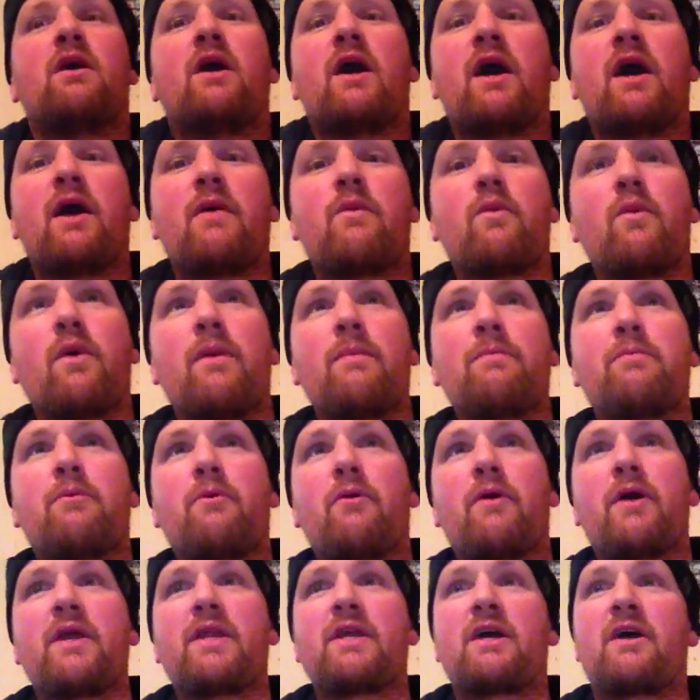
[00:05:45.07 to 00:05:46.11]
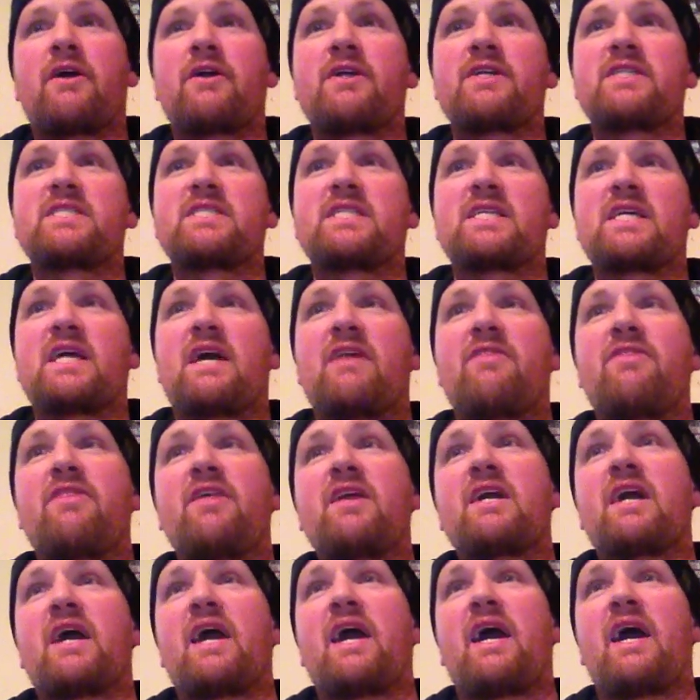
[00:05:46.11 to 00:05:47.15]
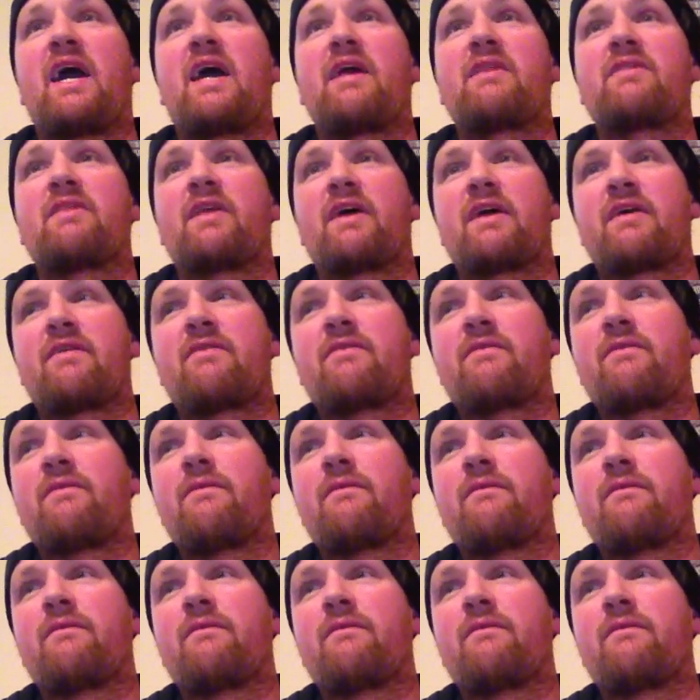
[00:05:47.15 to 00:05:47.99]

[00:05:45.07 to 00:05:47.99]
at one point, honestly, I think I had, like,